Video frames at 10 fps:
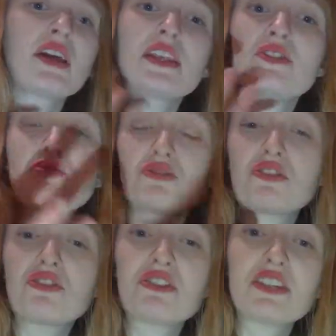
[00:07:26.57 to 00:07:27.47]
There's
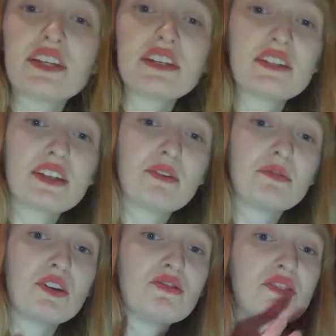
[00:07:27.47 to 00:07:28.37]
also the
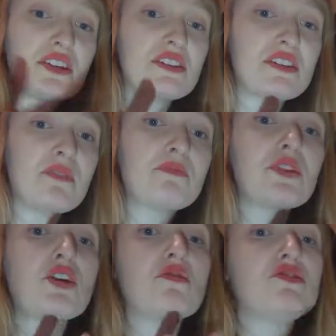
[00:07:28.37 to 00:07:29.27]
CW system,
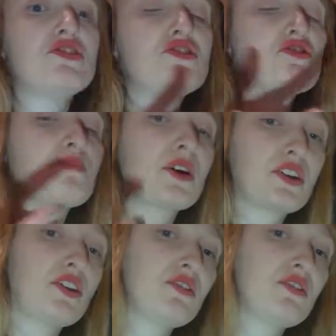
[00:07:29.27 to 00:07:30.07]
which is used by